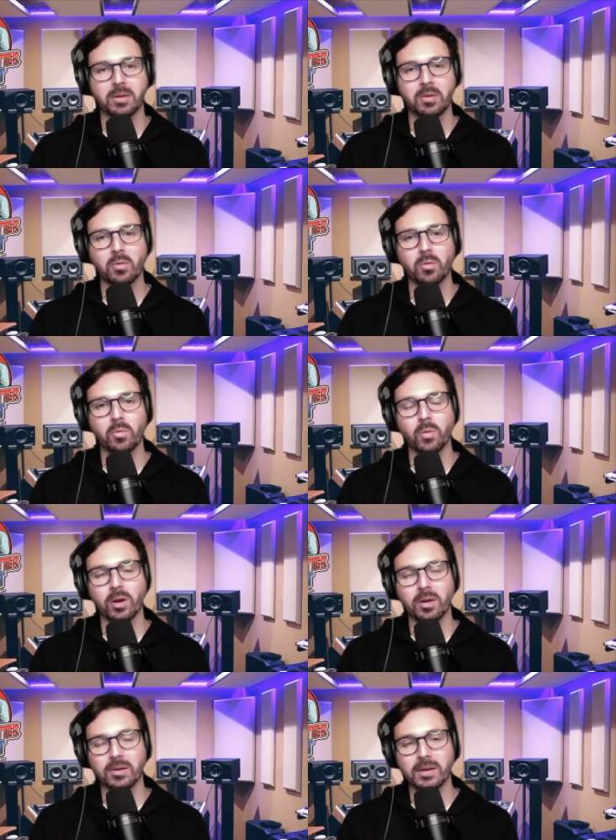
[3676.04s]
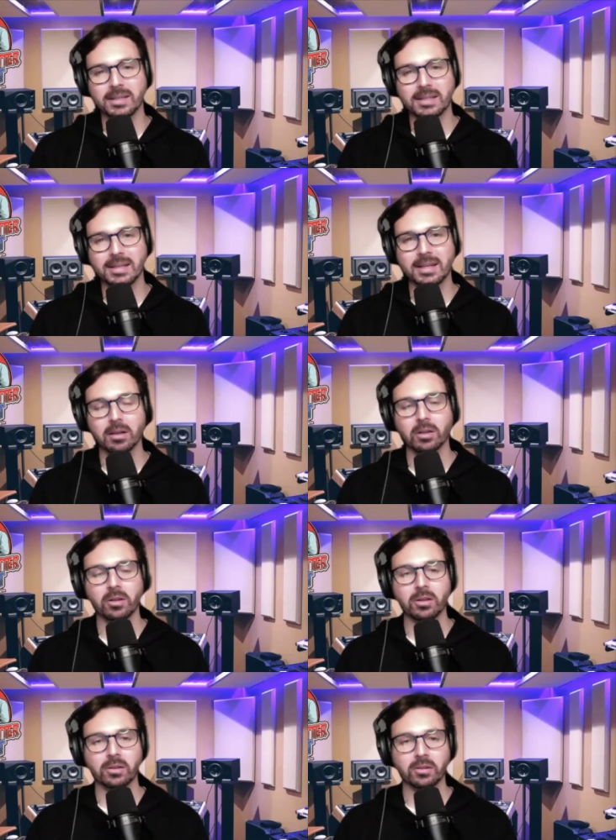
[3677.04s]
when I say that, a lot
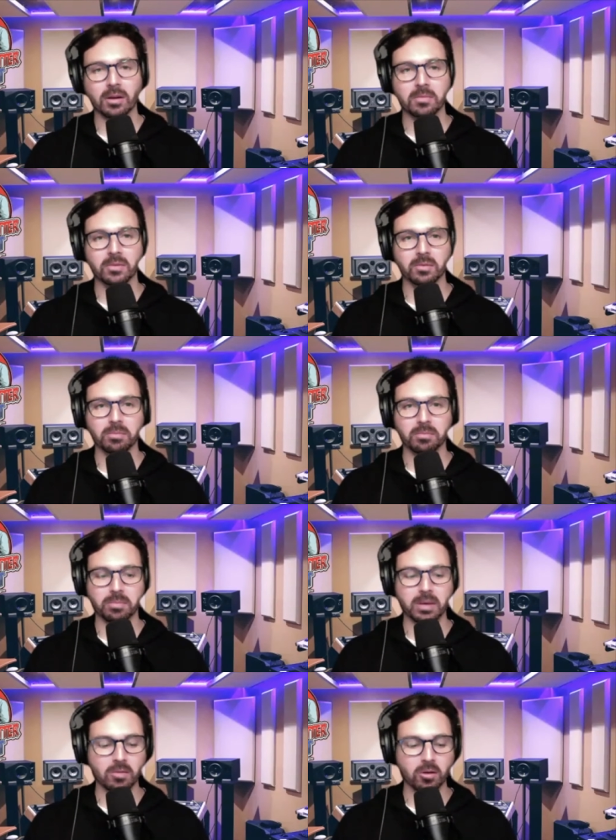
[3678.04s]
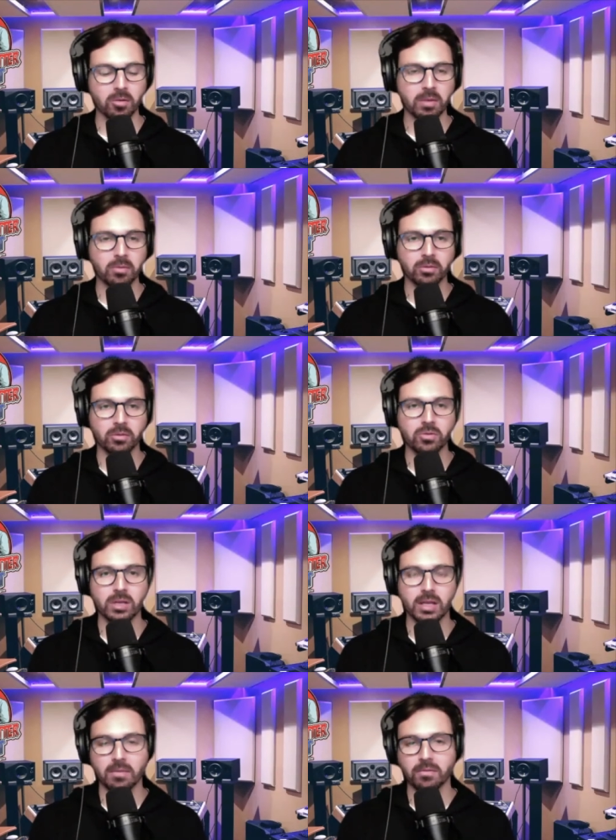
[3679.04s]
of the times PMO people
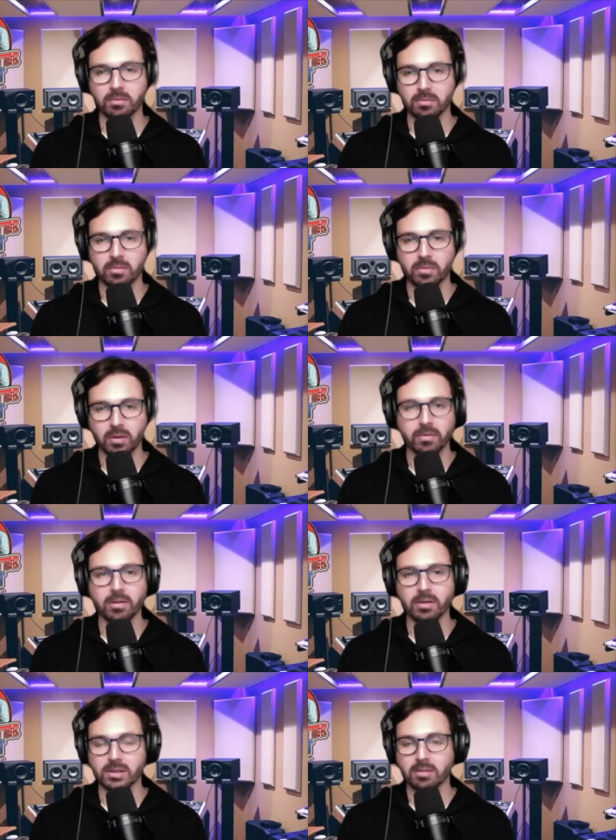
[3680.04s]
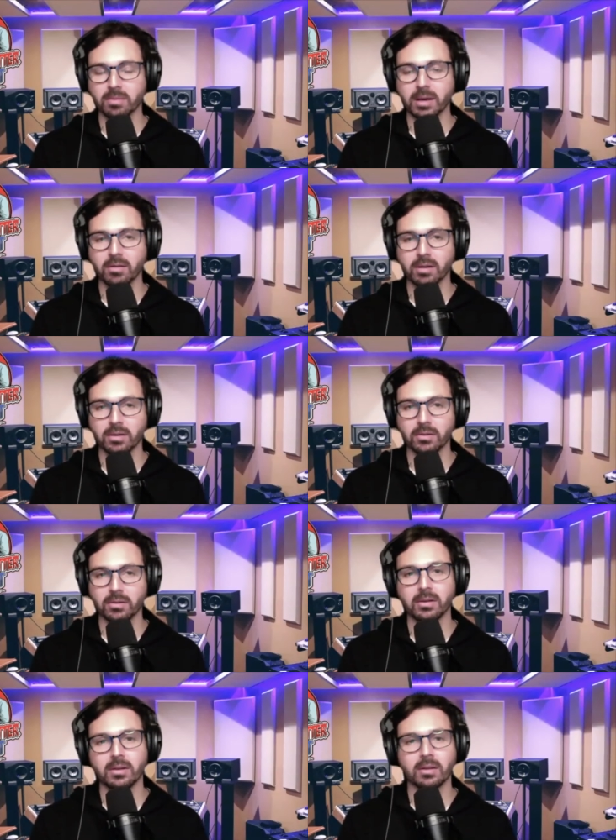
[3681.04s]
usually come from various other backgrounds.
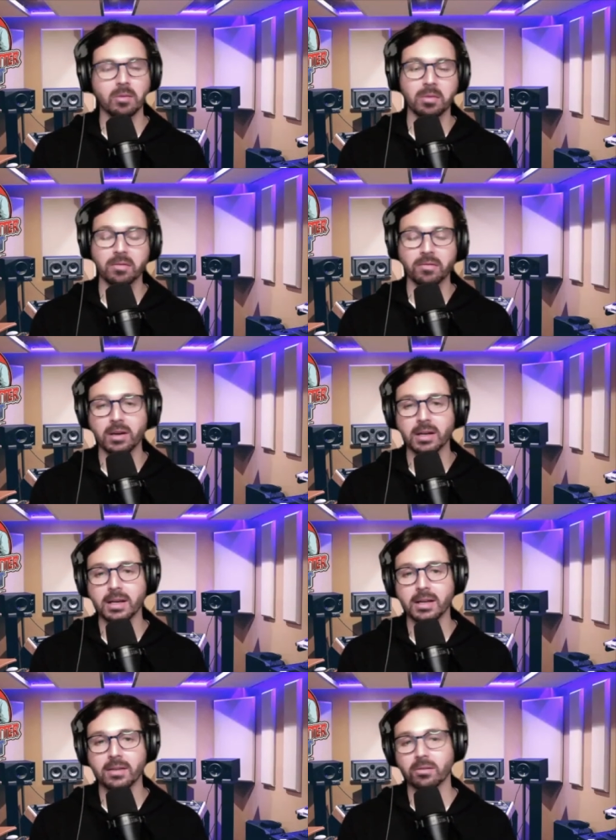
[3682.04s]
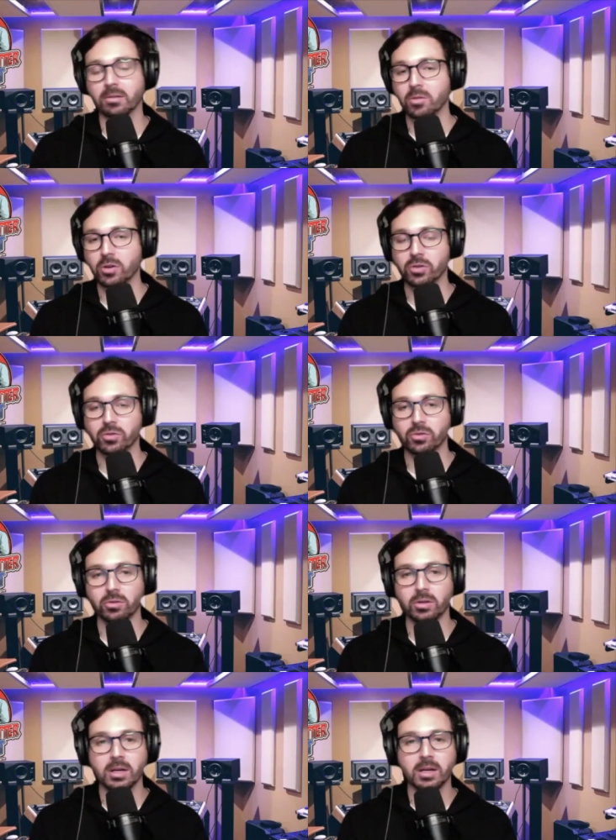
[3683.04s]
They might be finance or
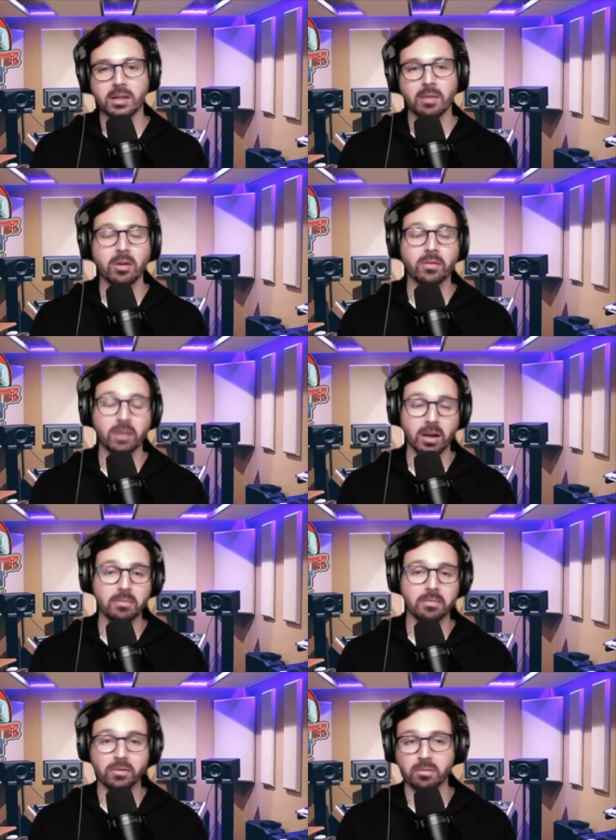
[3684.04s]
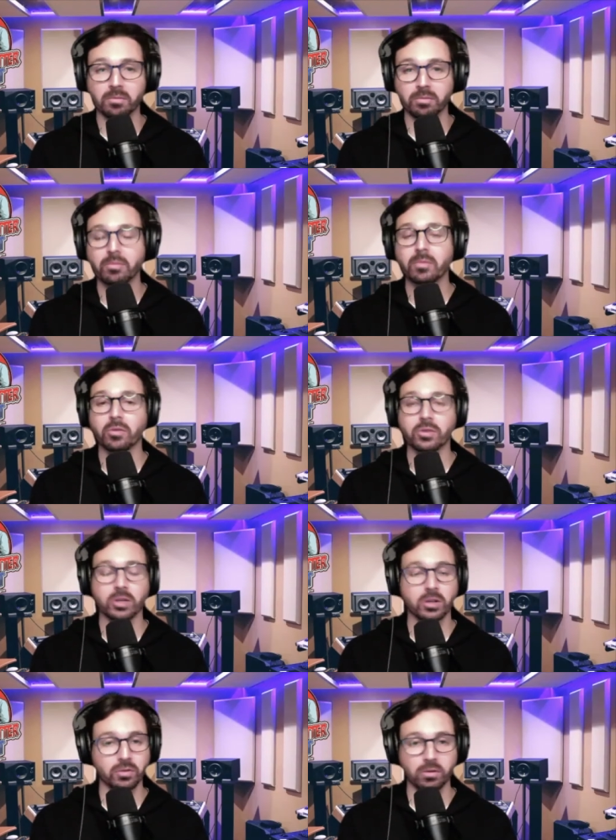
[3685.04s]
commercial. They might have come from project
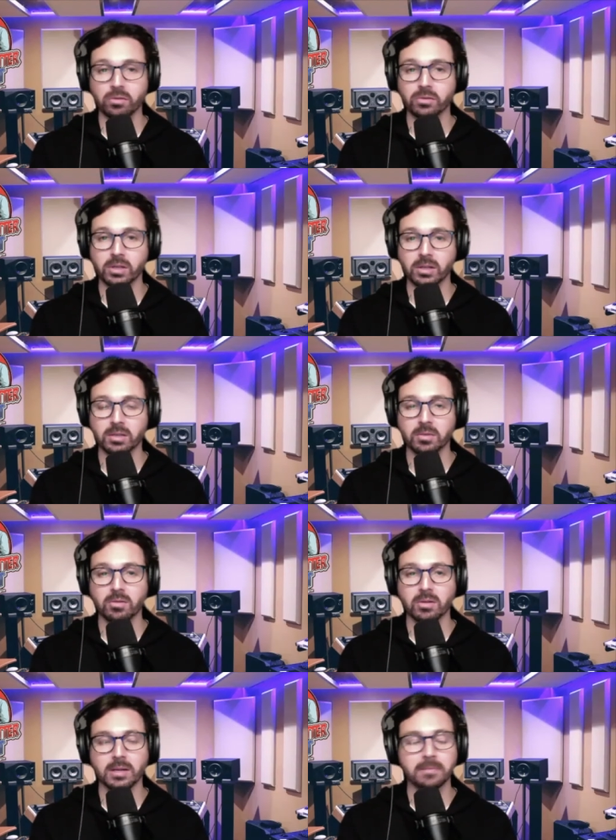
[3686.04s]
controls in some degree,